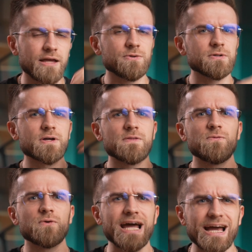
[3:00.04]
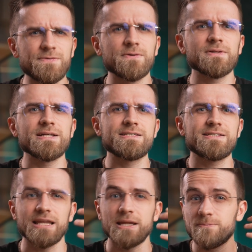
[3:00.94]
and you're looking for
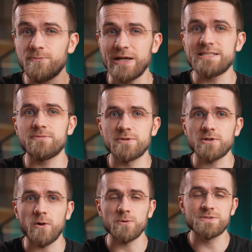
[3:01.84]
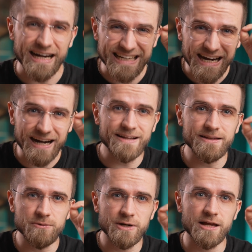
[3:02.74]
effortless and impressive results, I
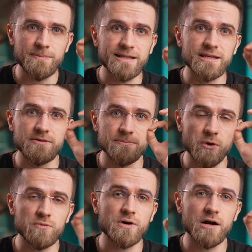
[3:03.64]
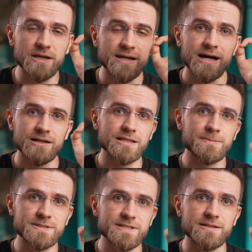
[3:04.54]
highly recommend giving Movavi
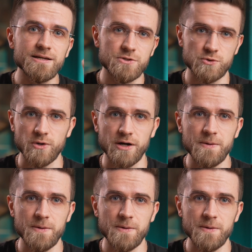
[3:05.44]
Unlimited a try.